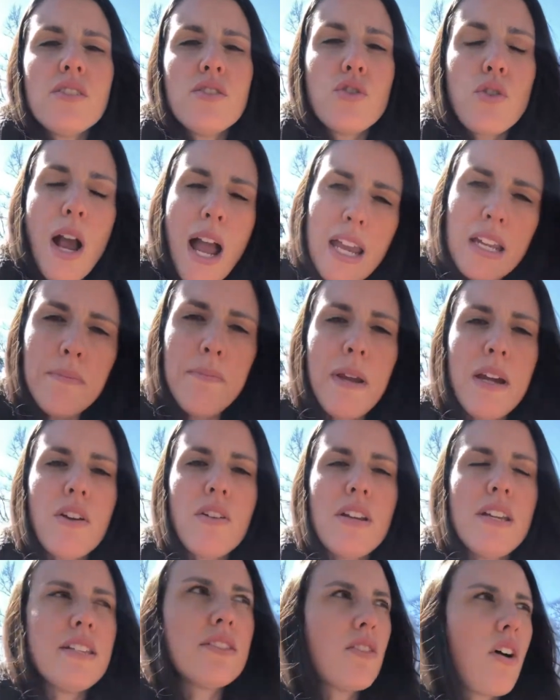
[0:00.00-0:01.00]
dried
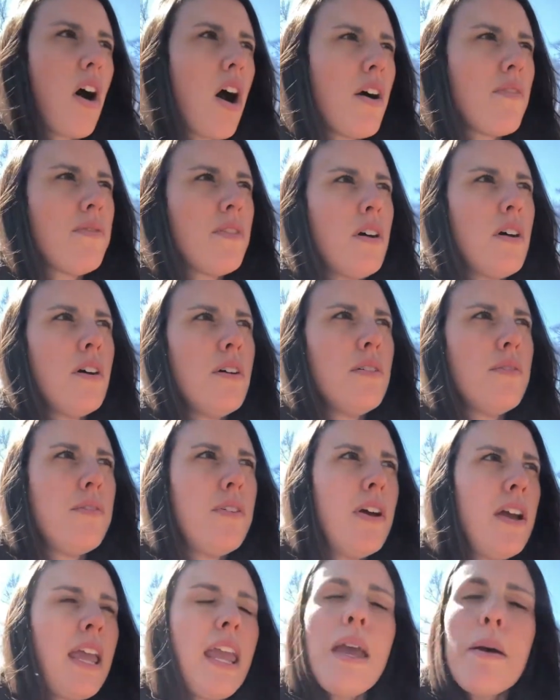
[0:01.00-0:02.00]
berries, off of
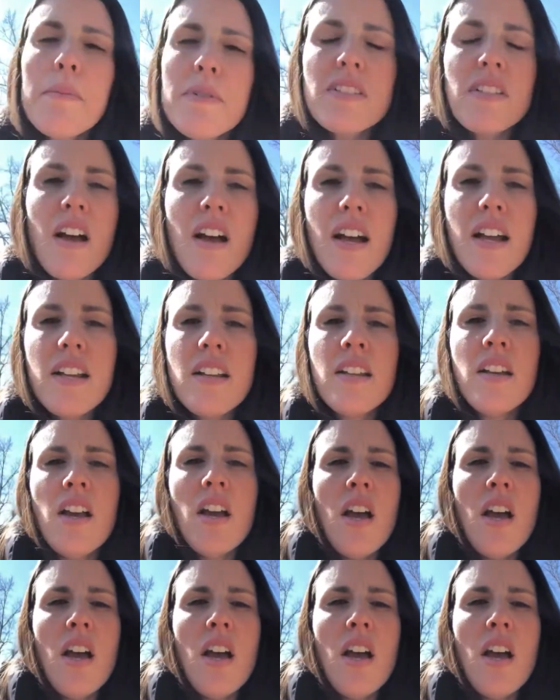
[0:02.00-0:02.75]
Amazon.